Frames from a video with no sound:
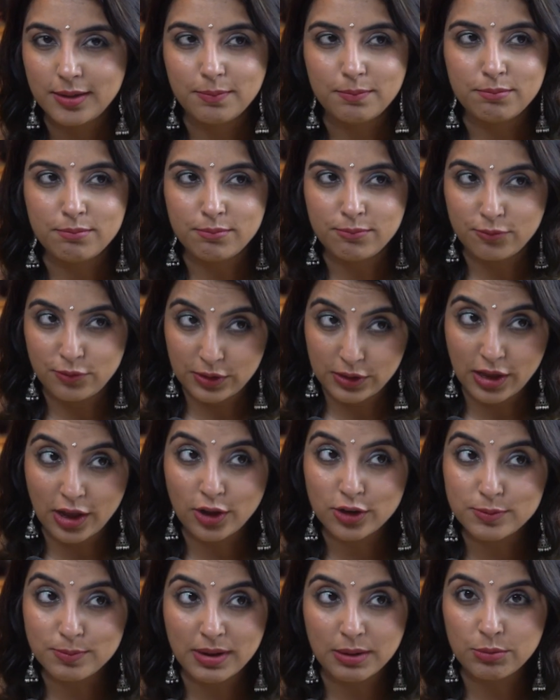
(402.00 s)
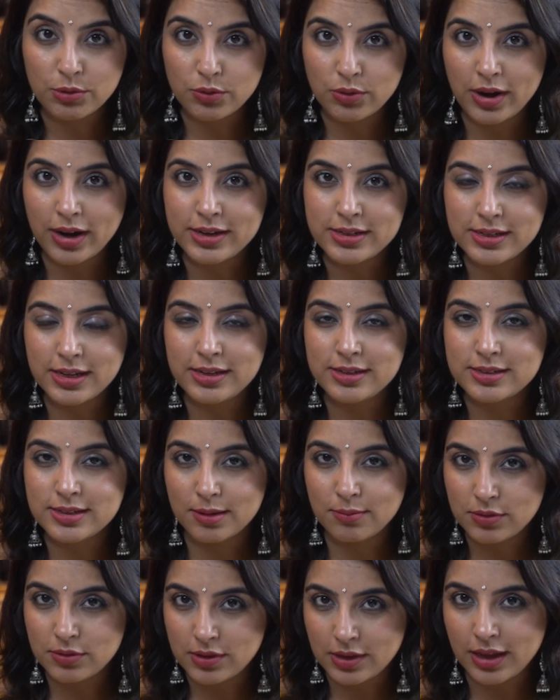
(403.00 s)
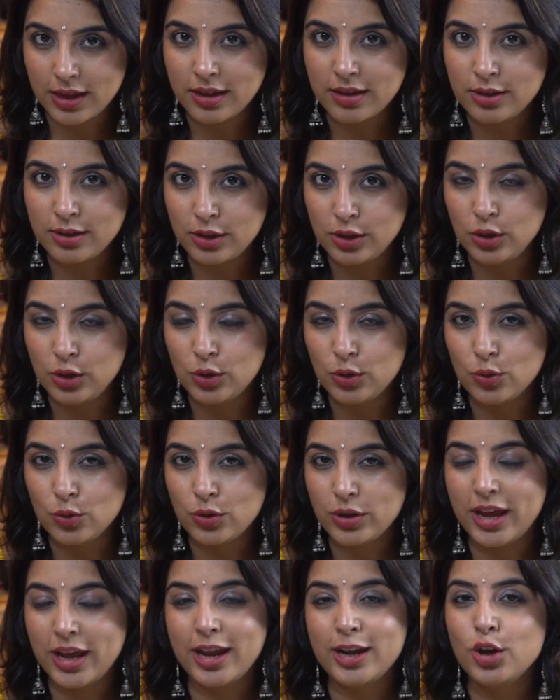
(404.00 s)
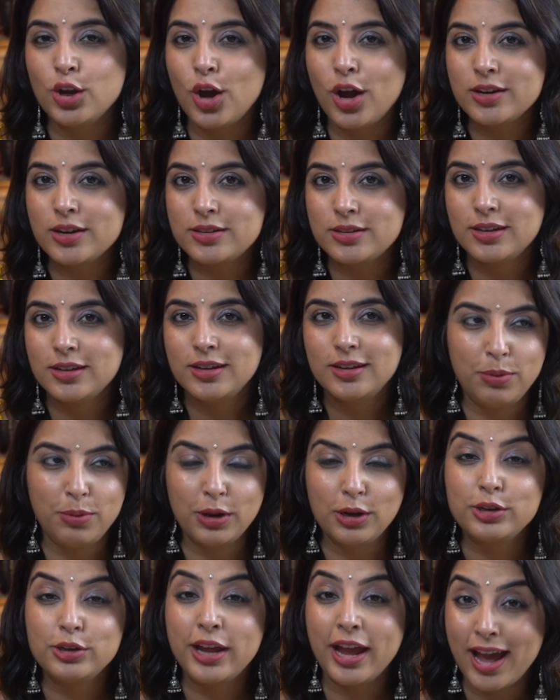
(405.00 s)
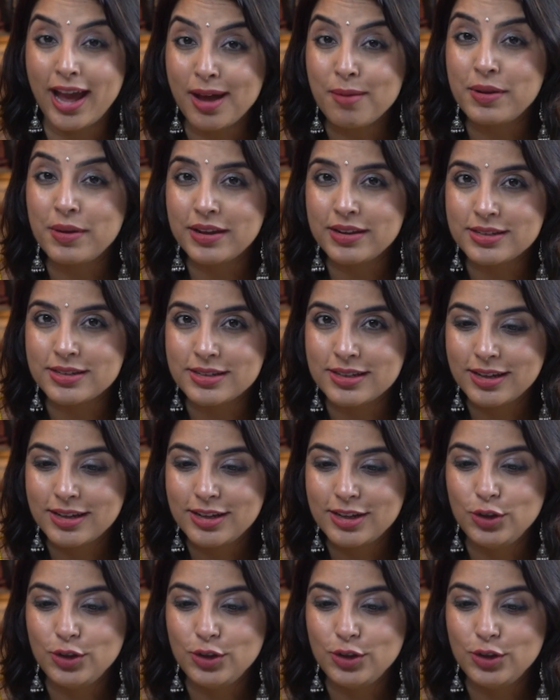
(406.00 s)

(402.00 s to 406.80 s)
Without memorizing something, you cannot build habits.